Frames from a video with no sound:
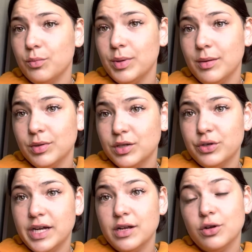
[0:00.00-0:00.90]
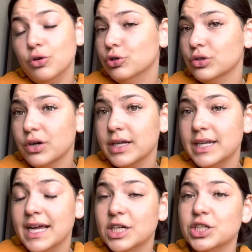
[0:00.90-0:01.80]
be able to create a cultural
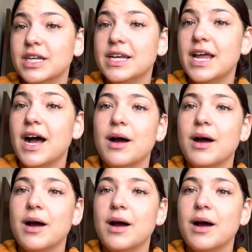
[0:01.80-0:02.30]
connection,